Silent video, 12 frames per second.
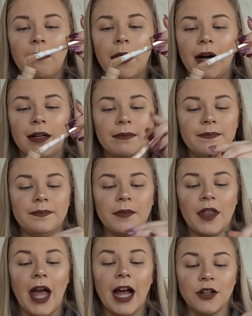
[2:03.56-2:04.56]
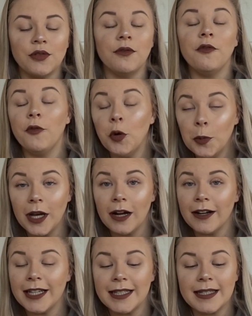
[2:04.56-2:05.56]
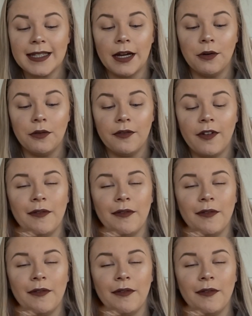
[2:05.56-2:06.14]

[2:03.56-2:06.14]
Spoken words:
but the actual formula itself,